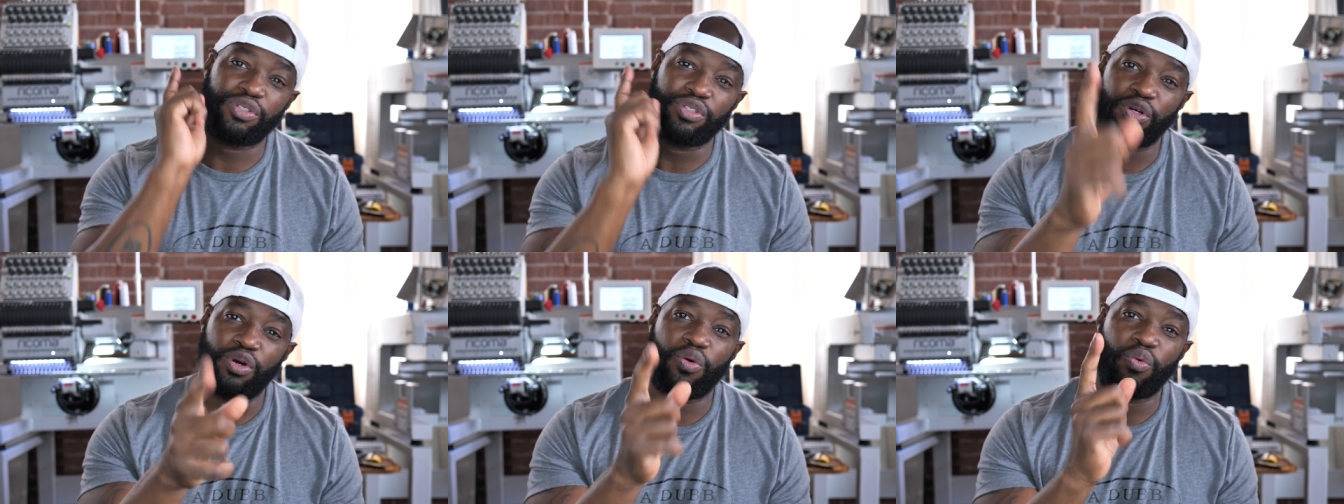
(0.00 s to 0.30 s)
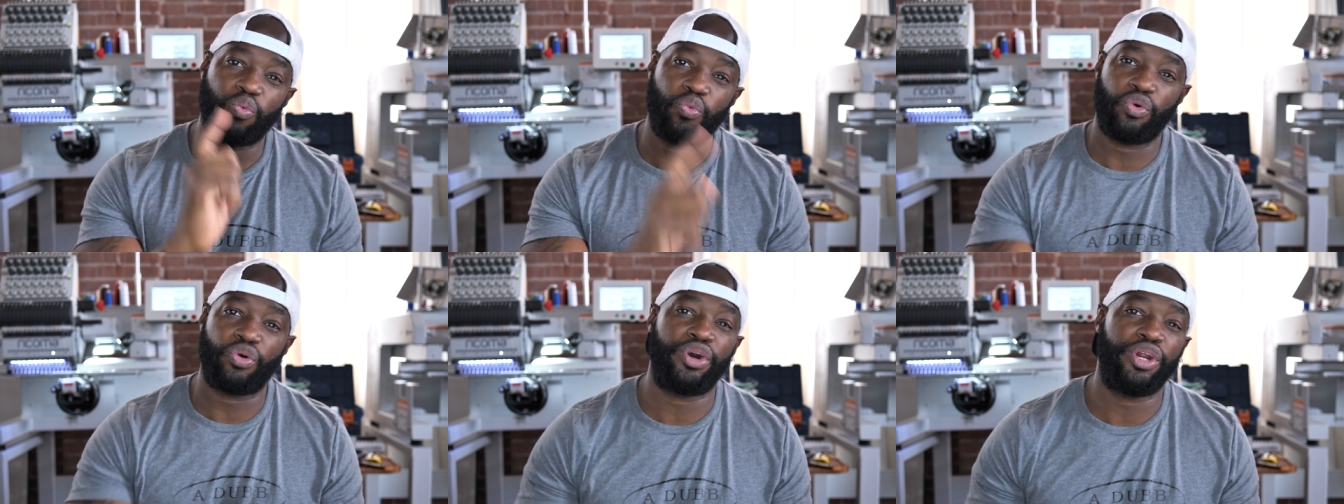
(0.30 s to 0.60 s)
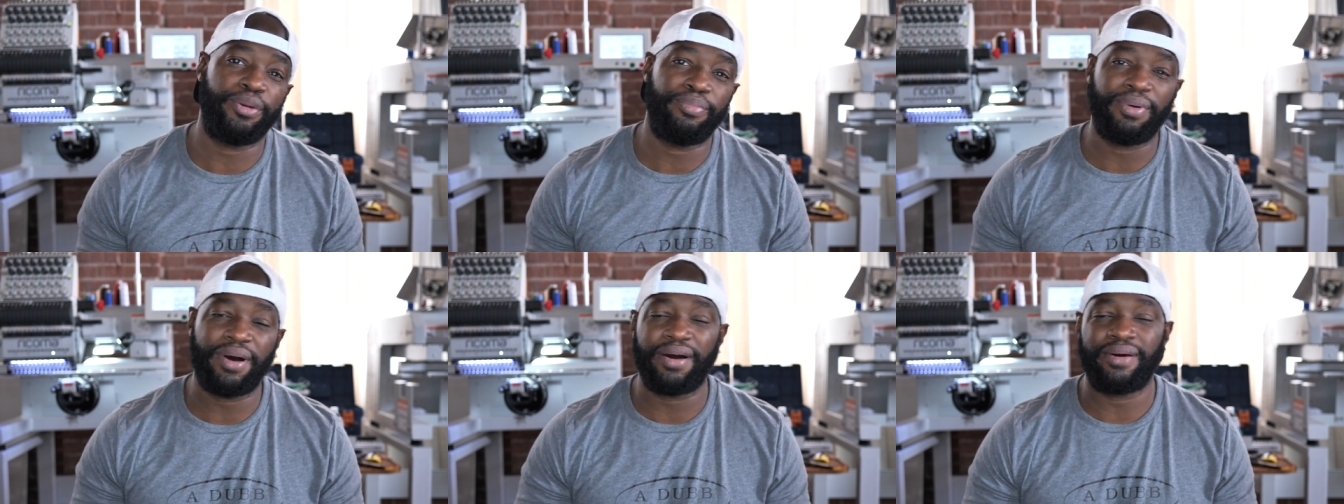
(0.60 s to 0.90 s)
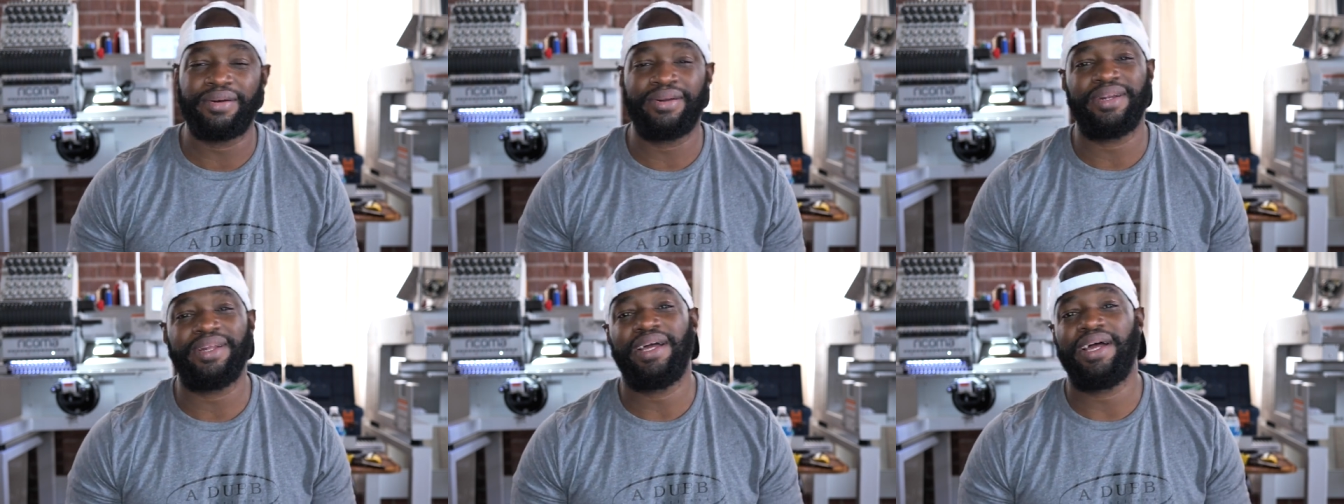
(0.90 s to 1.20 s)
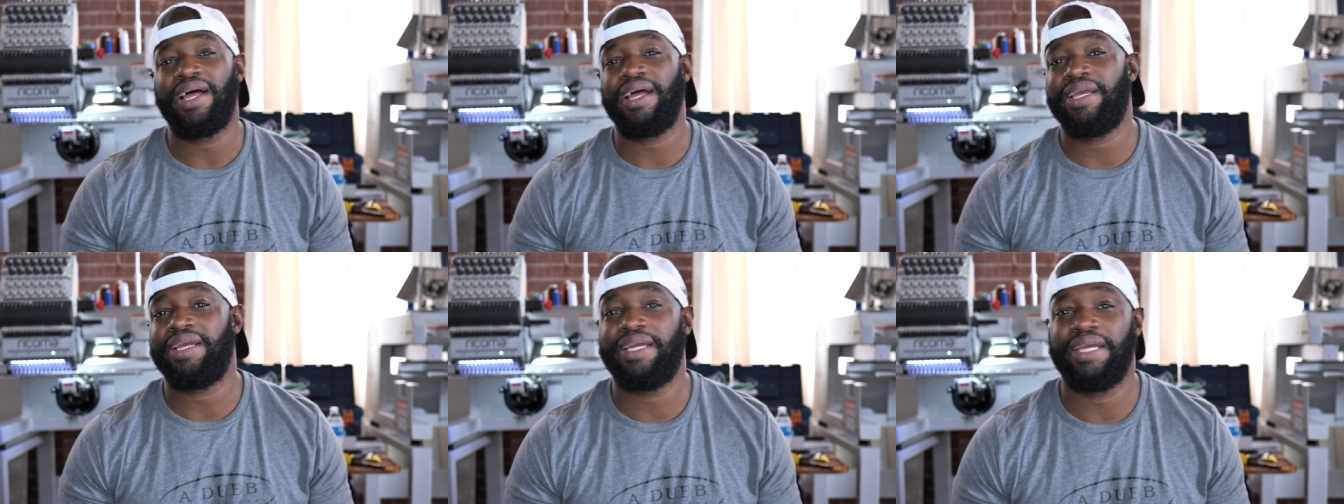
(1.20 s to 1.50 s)
Don't worry about it.
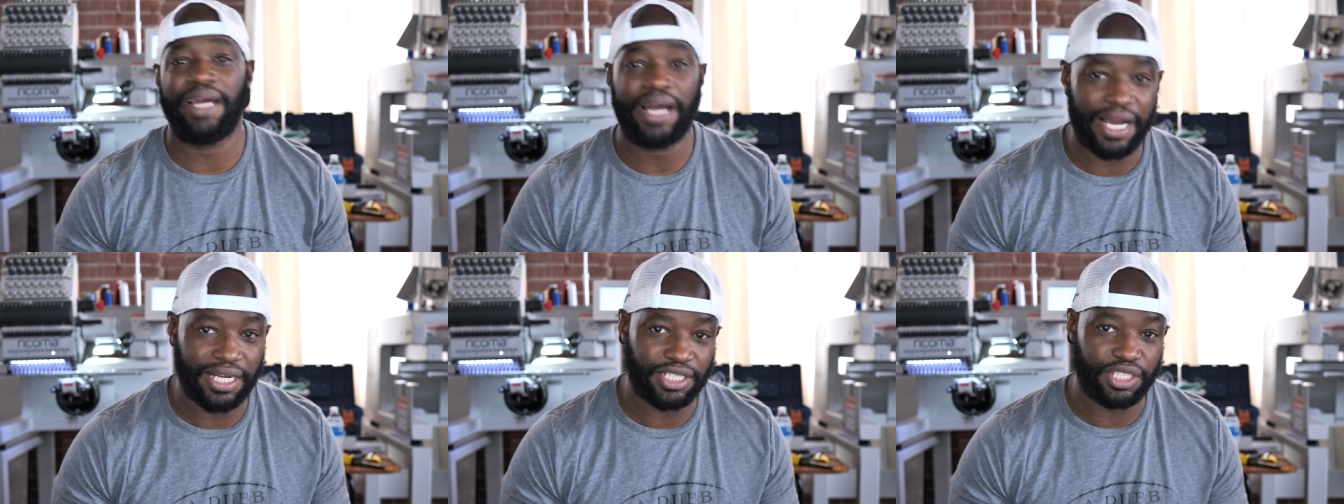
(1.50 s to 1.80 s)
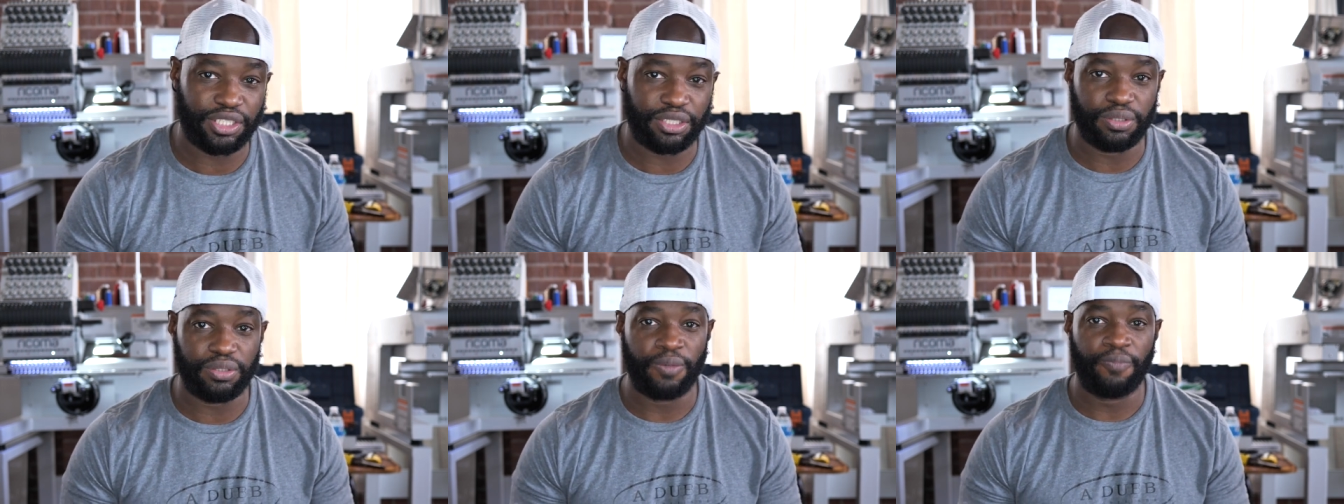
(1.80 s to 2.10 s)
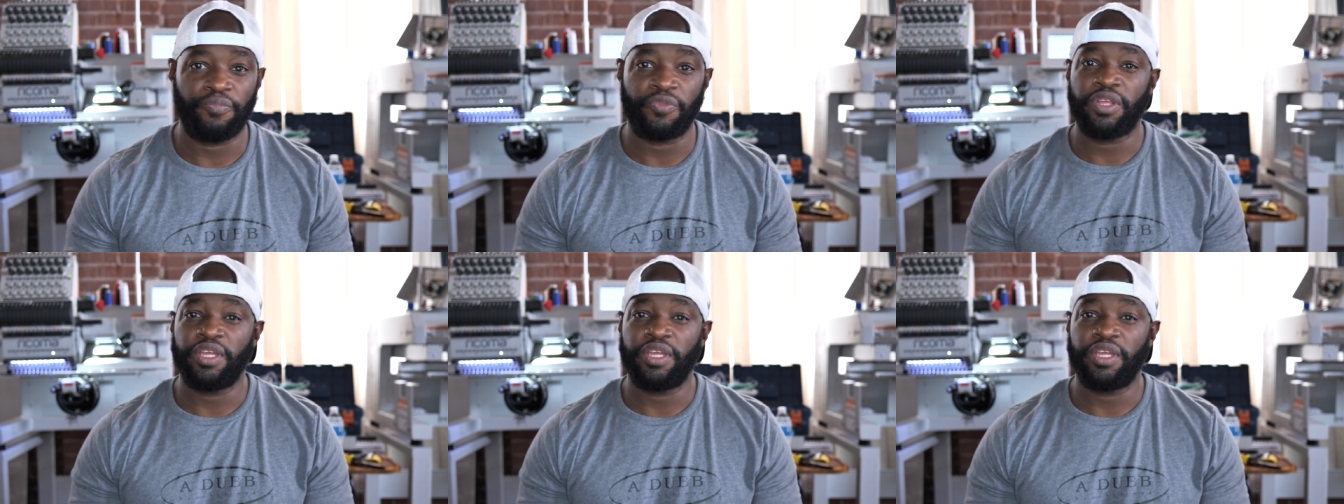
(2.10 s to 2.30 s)
I got you.